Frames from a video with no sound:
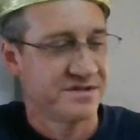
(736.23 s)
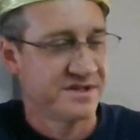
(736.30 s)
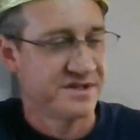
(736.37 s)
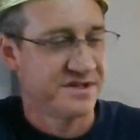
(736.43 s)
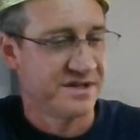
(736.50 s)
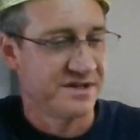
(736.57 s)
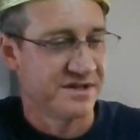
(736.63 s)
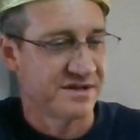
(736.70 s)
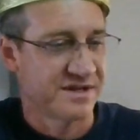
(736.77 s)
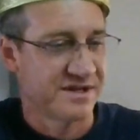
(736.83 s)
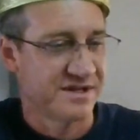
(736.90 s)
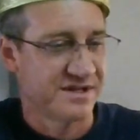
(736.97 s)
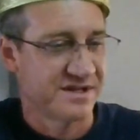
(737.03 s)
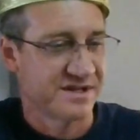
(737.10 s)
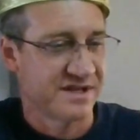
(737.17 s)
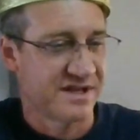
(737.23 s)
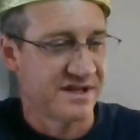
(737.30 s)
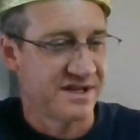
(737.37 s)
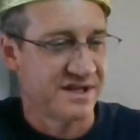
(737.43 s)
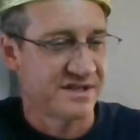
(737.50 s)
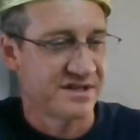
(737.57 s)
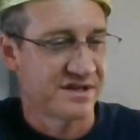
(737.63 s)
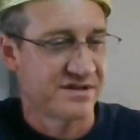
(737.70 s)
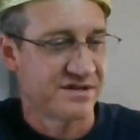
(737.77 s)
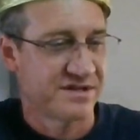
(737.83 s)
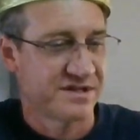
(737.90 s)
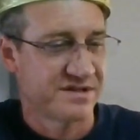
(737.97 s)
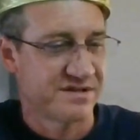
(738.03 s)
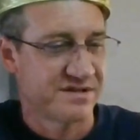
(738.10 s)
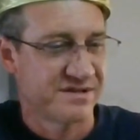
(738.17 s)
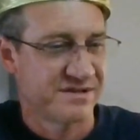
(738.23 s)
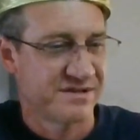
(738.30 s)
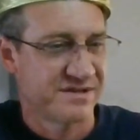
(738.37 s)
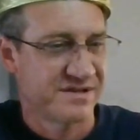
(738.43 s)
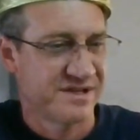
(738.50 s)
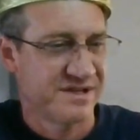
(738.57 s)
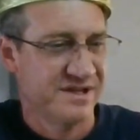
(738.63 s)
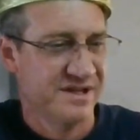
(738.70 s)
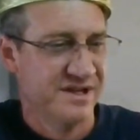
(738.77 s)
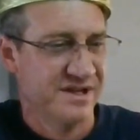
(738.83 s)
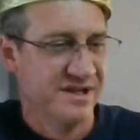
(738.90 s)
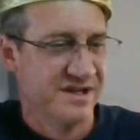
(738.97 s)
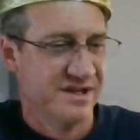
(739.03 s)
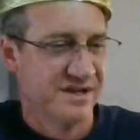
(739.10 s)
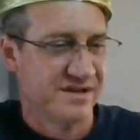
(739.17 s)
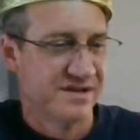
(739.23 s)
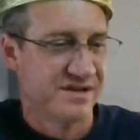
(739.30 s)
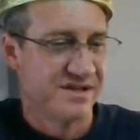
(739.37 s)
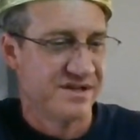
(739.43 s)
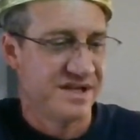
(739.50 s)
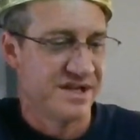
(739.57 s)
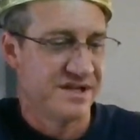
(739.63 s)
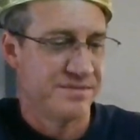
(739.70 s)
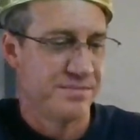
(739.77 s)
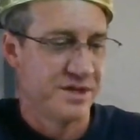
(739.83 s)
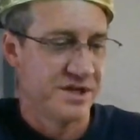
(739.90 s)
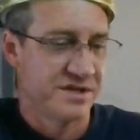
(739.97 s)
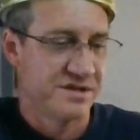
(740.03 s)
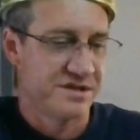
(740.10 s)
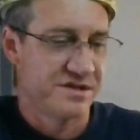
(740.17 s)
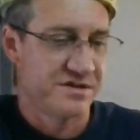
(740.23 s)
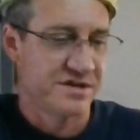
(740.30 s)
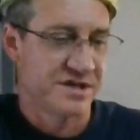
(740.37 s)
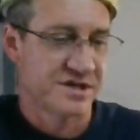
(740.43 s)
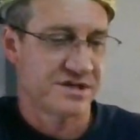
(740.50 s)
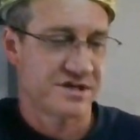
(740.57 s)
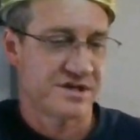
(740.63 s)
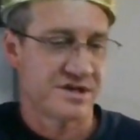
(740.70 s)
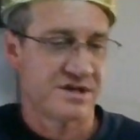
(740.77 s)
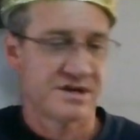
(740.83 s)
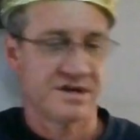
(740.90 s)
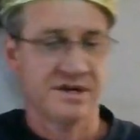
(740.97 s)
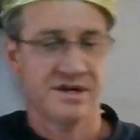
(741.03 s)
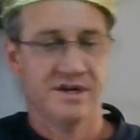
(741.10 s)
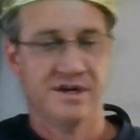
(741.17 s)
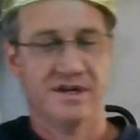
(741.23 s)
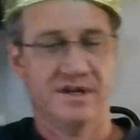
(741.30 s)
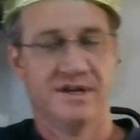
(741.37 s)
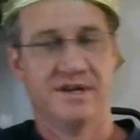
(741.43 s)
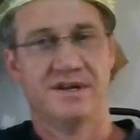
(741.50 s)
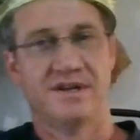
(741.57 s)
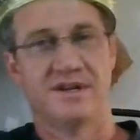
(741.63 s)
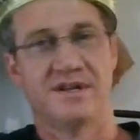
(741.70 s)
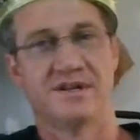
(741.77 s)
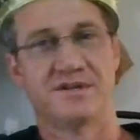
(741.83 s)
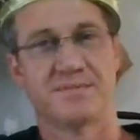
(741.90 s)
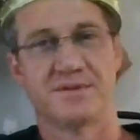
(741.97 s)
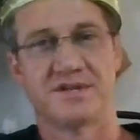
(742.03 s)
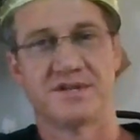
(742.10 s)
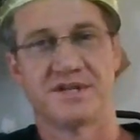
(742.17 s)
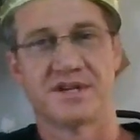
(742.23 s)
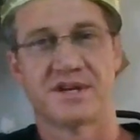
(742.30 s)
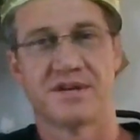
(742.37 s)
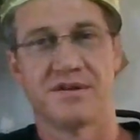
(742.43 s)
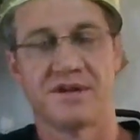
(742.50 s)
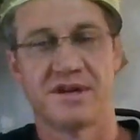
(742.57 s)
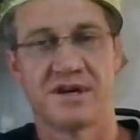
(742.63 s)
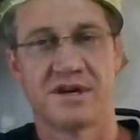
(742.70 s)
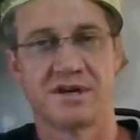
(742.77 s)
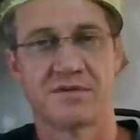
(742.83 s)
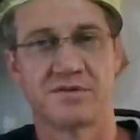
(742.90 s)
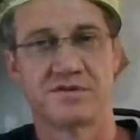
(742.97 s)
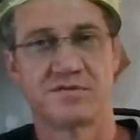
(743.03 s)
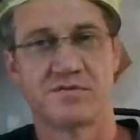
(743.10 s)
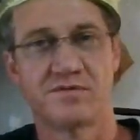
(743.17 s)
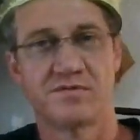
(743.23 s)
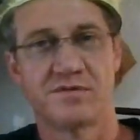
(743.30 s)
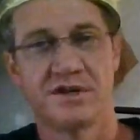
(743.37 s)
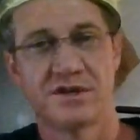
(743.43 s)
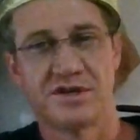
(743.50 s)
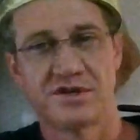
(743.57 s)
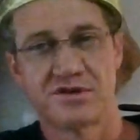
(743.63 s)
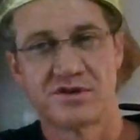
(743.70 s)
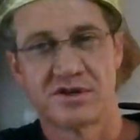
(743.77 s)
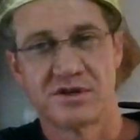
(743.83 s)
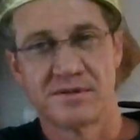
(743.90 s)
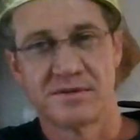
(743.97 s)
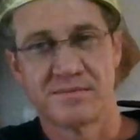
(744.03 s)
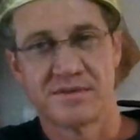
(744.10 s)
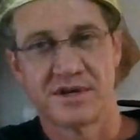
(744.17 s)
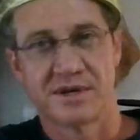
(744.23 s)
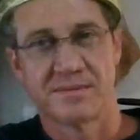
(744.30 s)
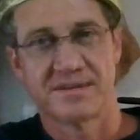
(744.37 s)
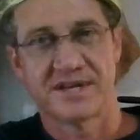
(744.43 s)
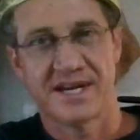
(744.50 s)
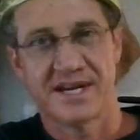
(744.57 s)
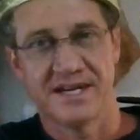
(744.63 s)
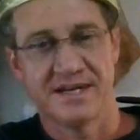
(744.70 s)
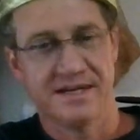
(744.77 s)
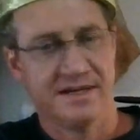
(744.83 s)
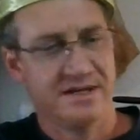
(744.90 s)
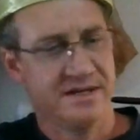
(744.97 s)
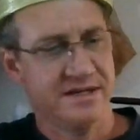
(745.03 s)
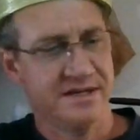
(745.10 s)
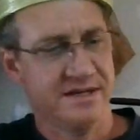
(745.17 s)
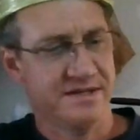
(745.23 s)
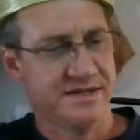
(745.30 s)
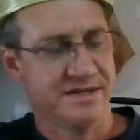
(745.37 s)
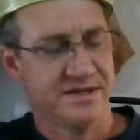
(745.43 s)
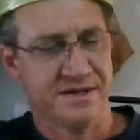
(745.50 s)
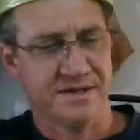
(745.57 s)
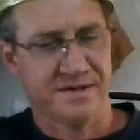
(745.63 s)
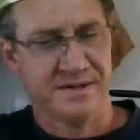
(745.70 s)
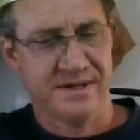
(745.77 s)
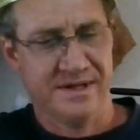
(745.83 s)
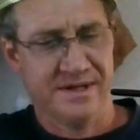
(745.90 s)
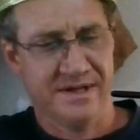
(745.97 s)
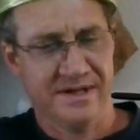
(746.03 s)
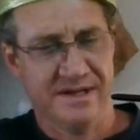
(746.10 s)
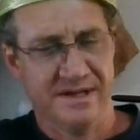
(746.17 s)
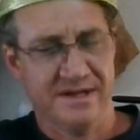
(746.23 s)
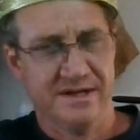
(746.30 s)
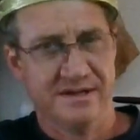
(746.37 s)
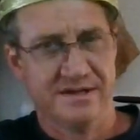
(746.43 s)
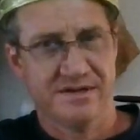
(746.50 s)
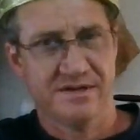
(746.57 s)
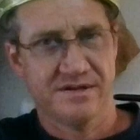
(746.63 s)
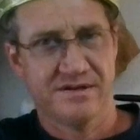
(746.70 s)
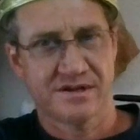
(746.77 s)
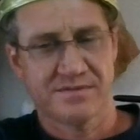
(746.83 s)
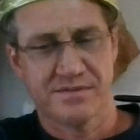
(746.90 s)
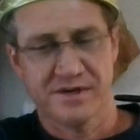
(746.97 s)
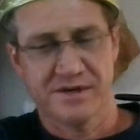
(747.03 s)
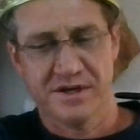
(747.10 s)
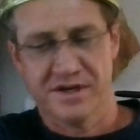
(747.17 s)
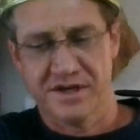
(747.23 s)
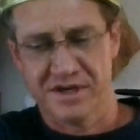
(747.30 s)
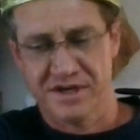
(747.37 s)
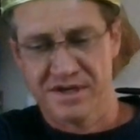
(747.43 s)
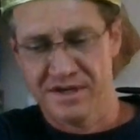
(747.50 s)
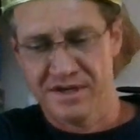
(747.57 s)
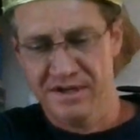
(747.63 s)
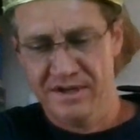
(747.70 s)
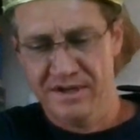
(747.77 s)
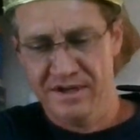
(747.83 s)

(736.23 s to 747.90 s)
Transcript: still because it's got lots of crystals, good dense bud structure. Uh, this particular nug was really trimmed up tight, so still looks pretty good.